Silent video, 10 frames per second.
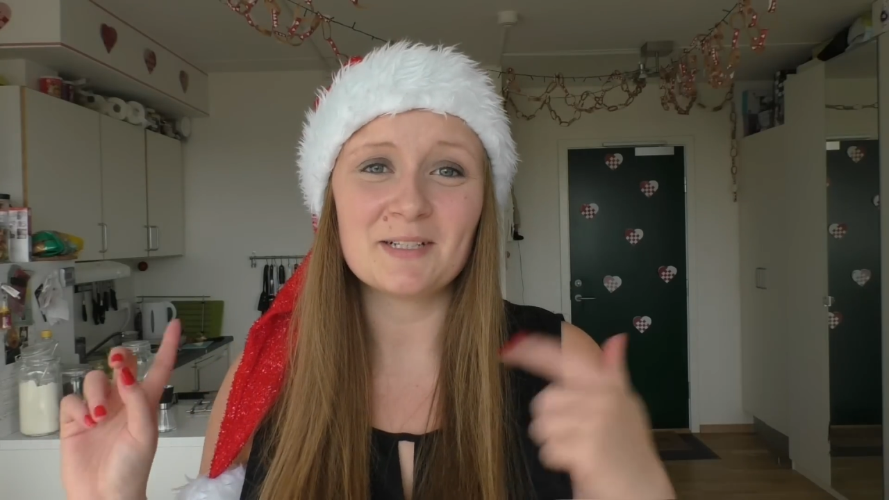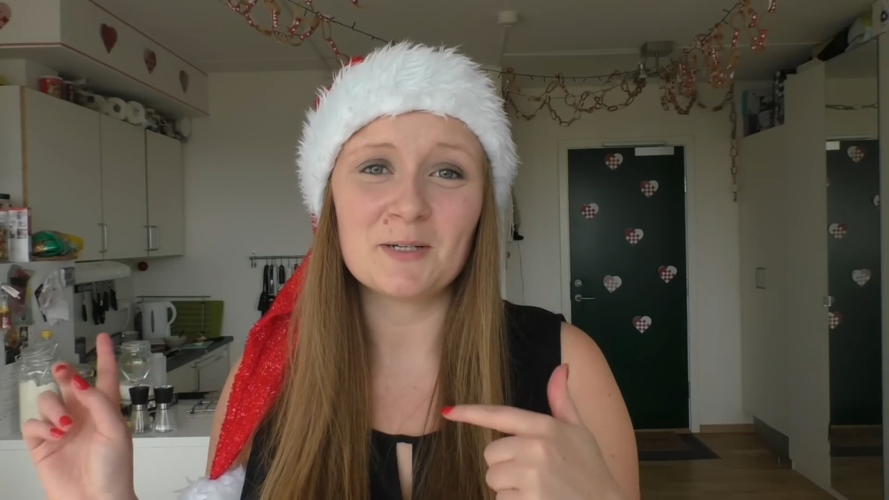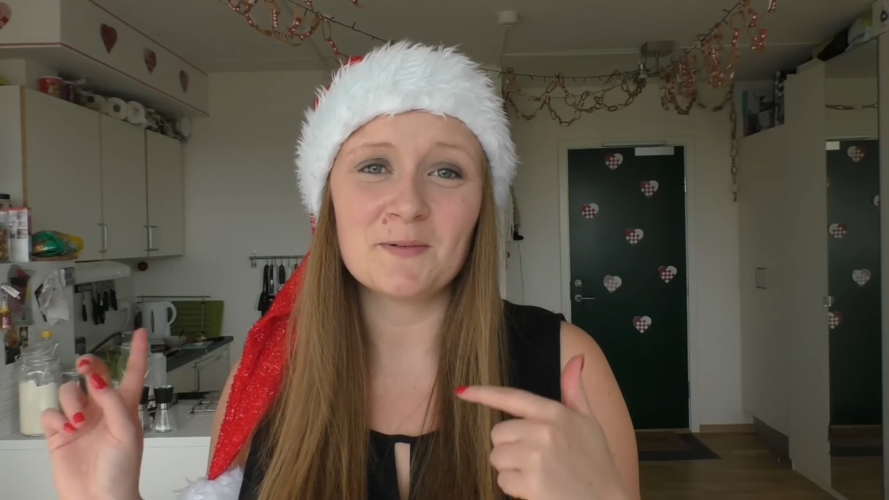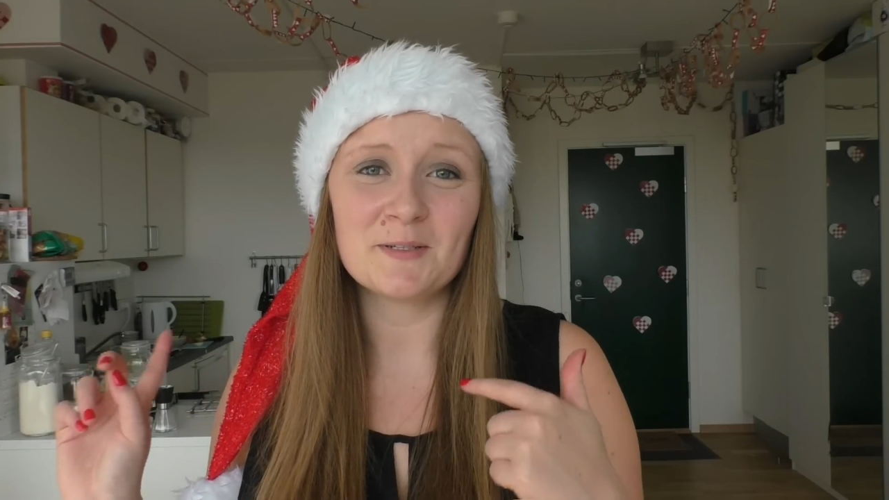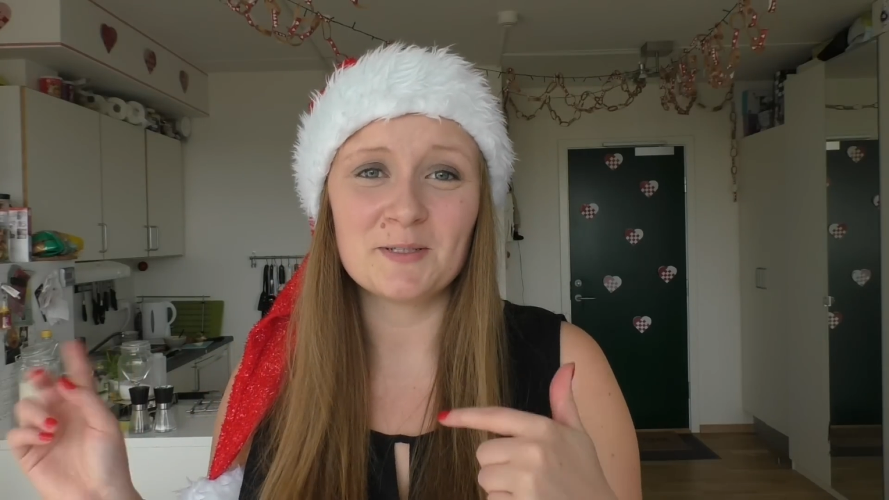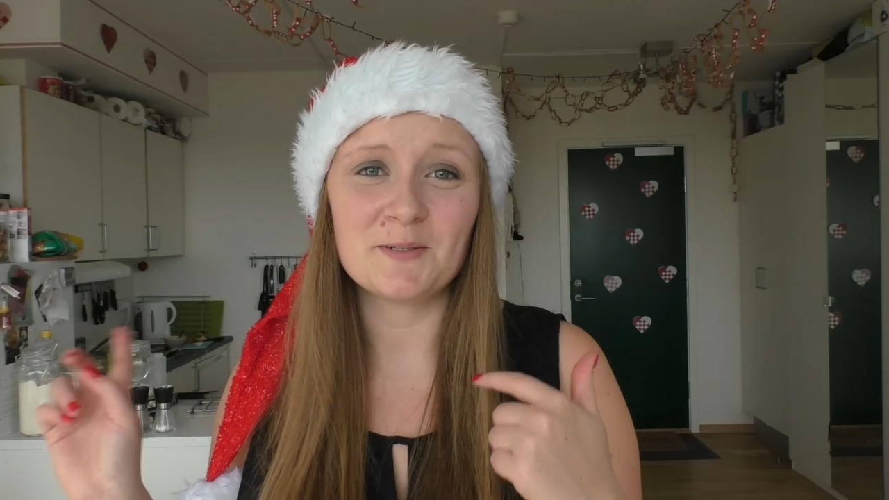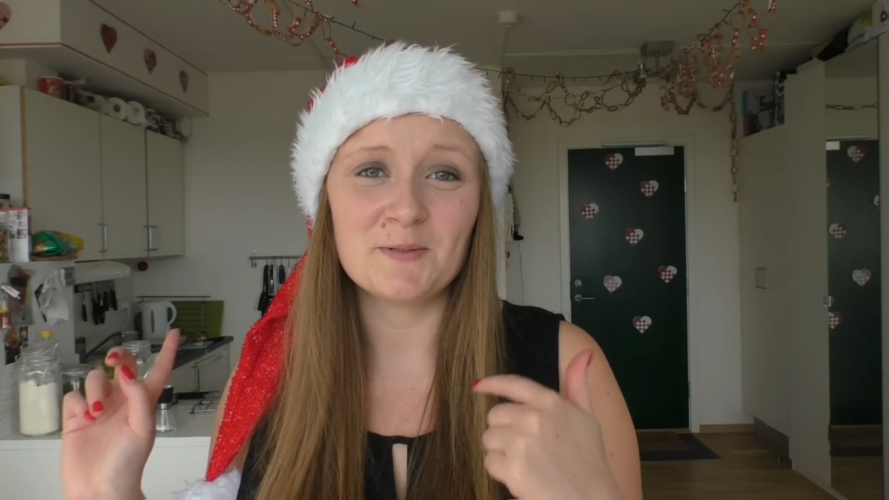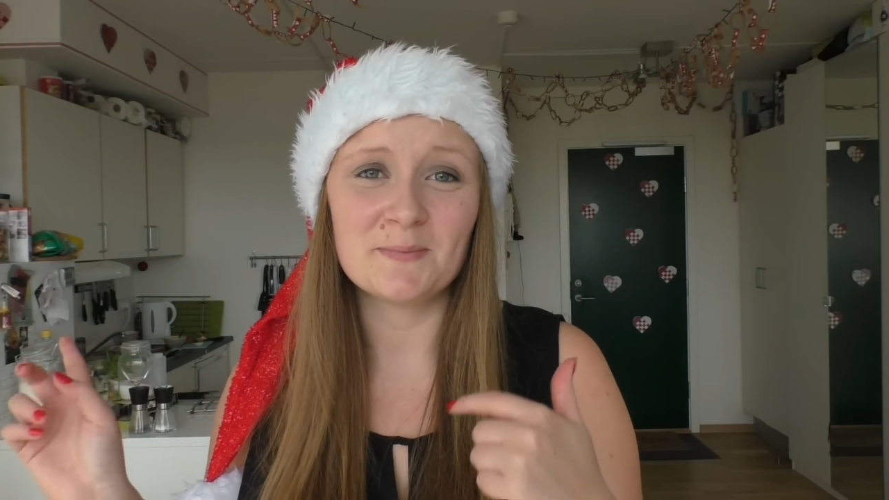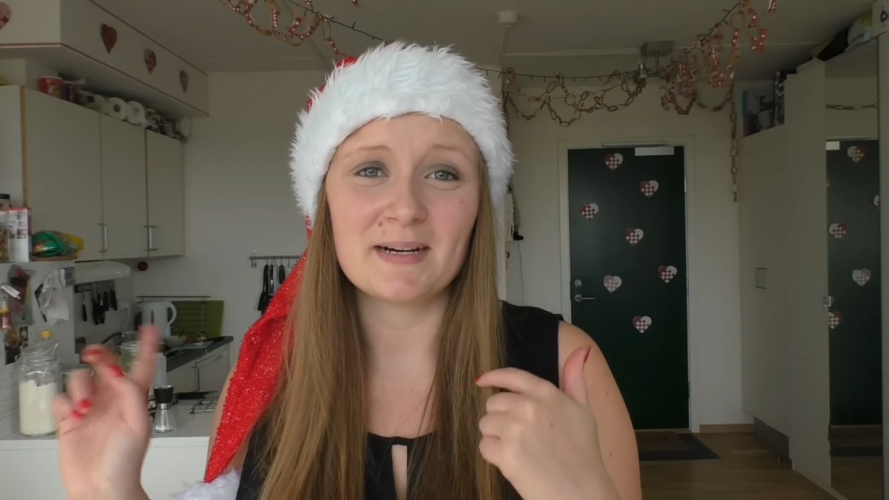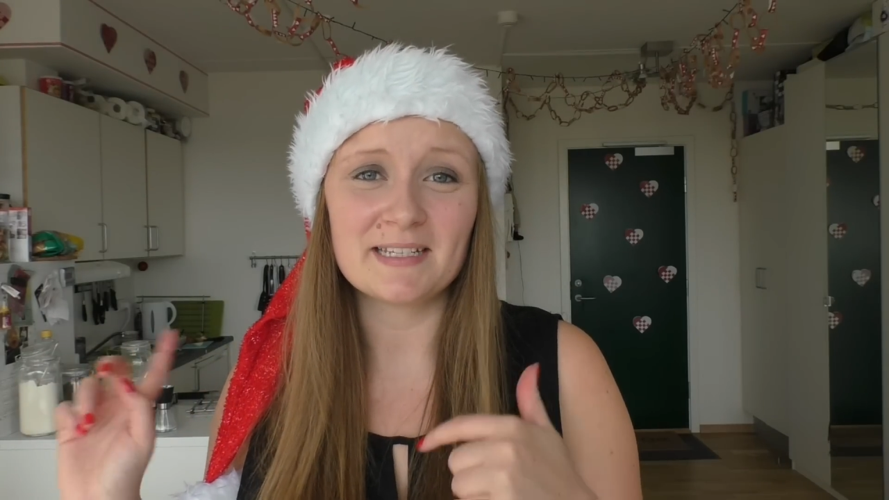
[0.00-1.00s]
over to
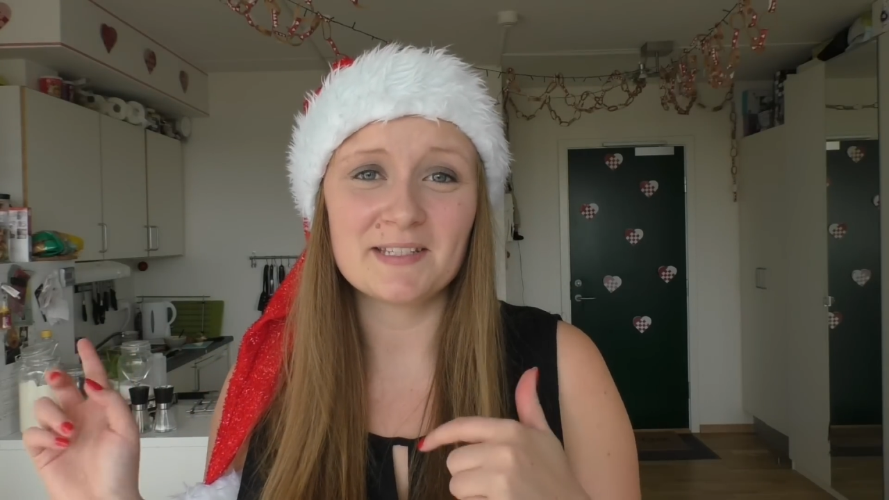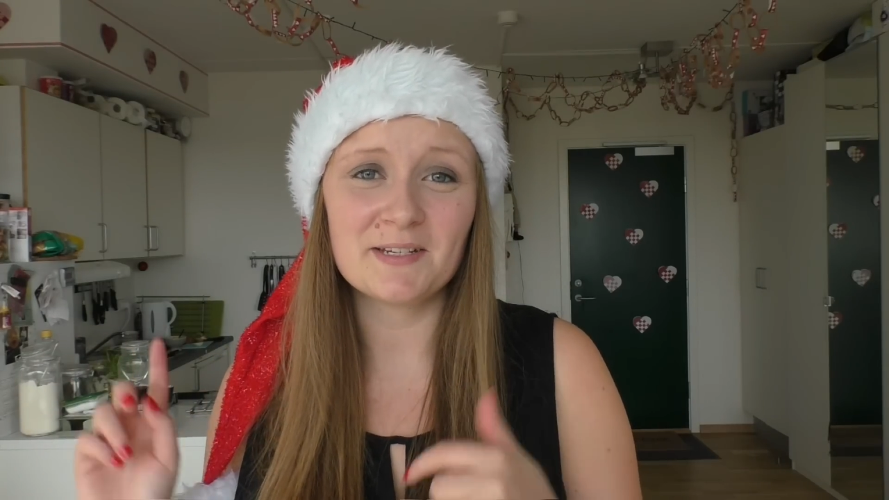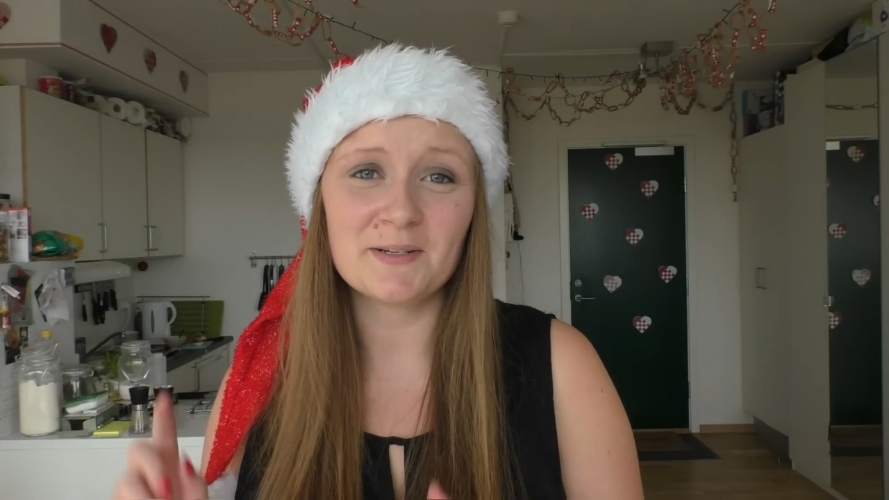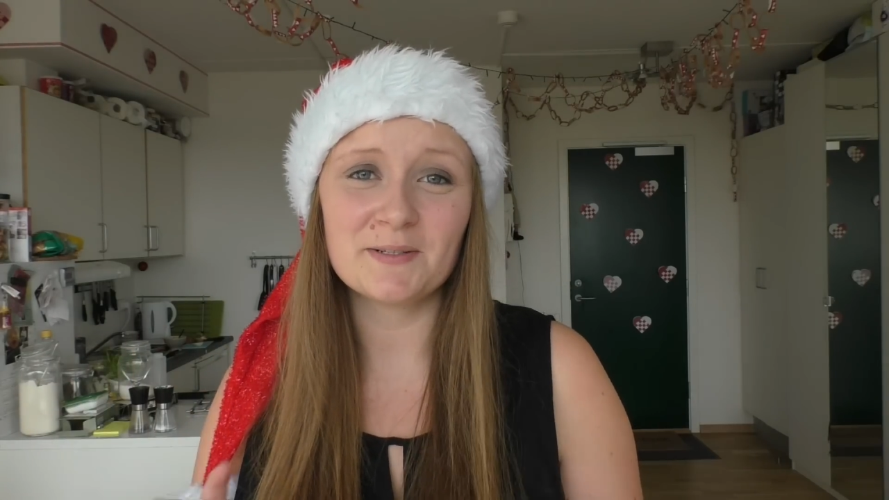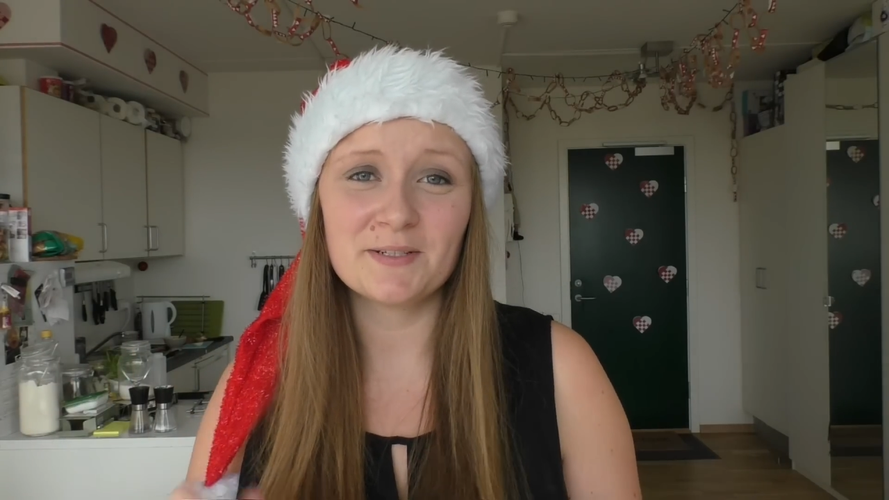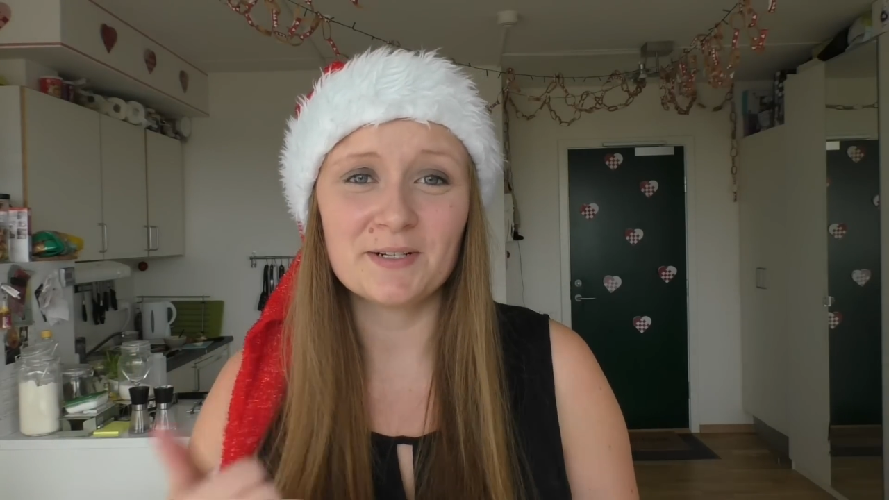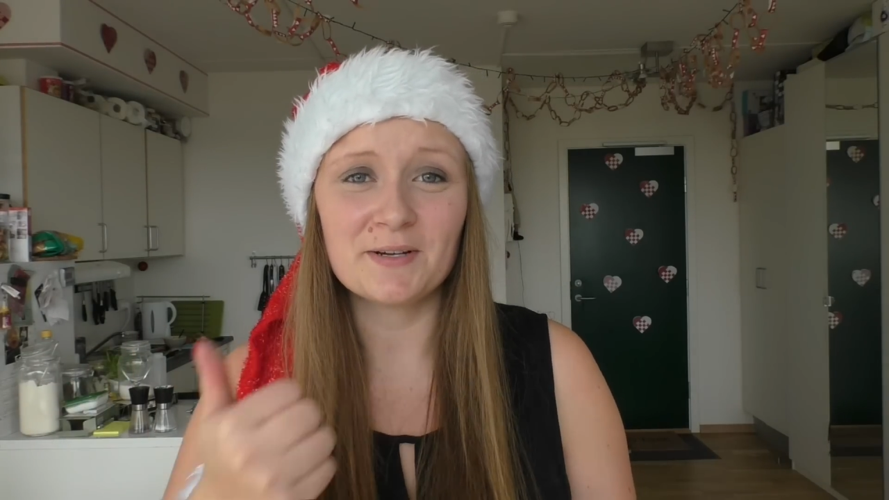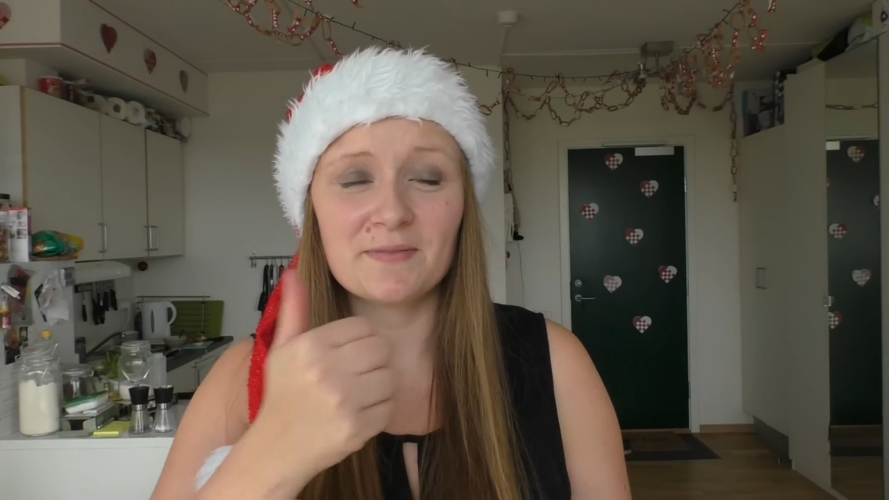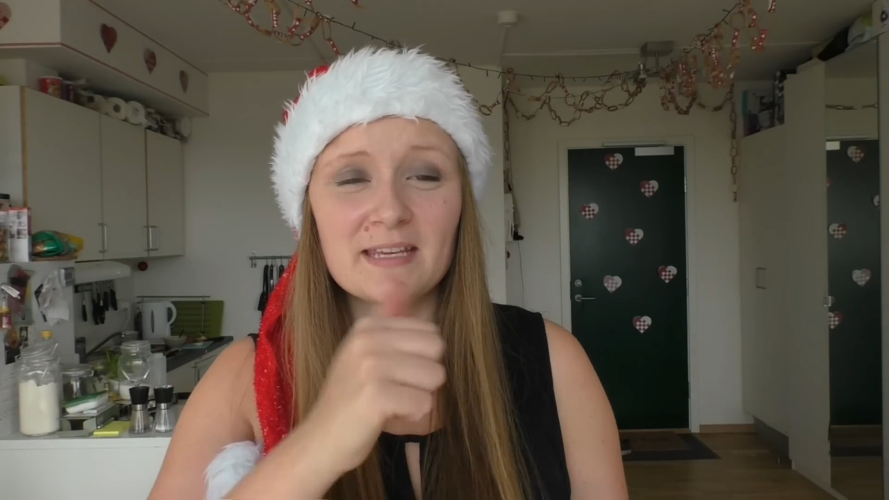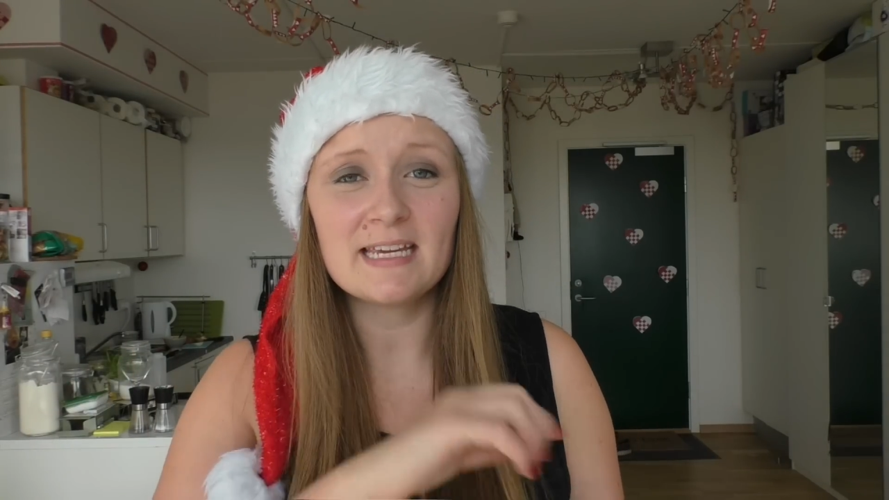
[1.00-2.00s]
my stove, turn
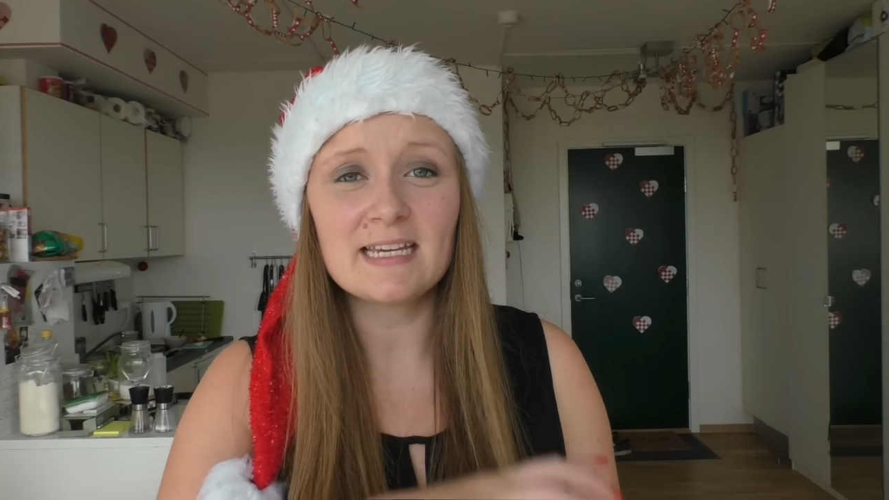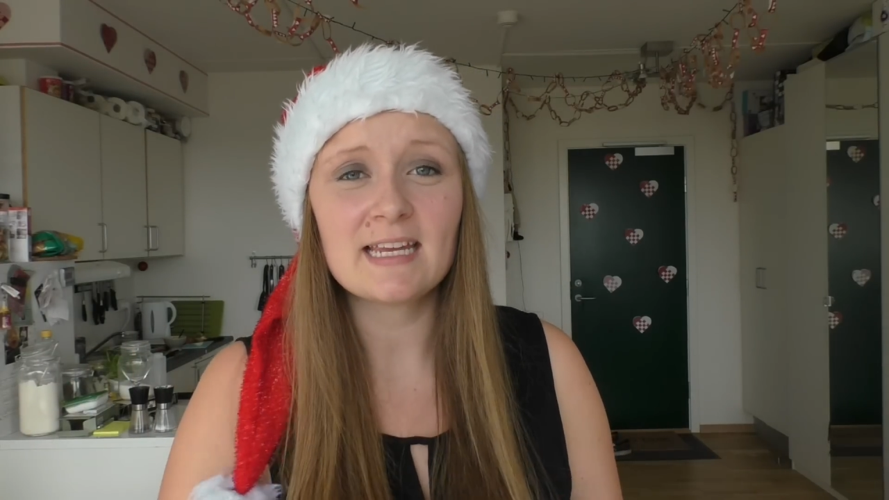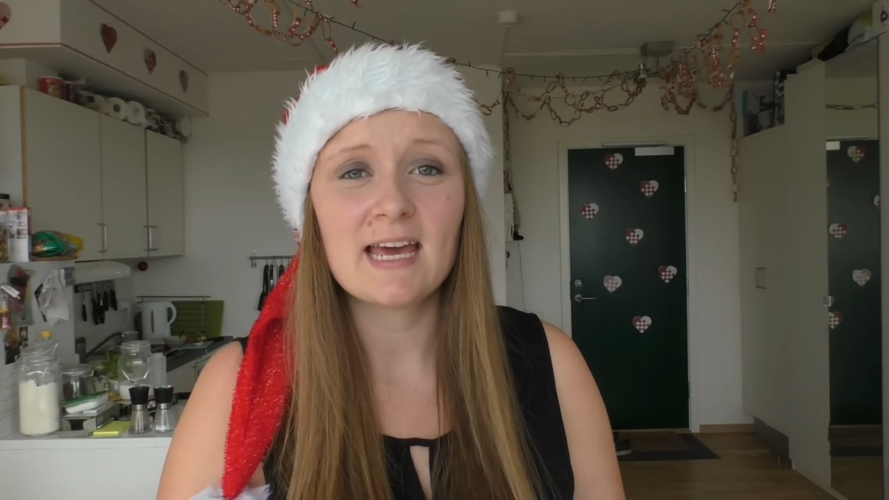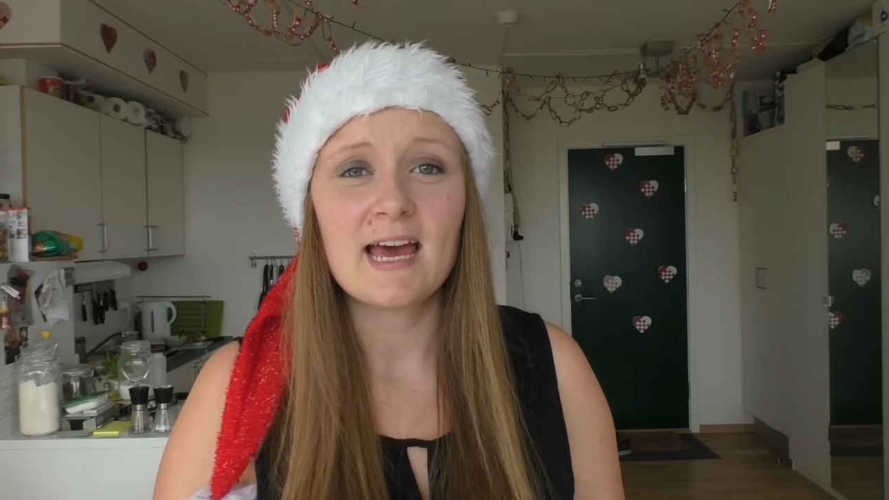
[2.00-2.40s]
up the heat,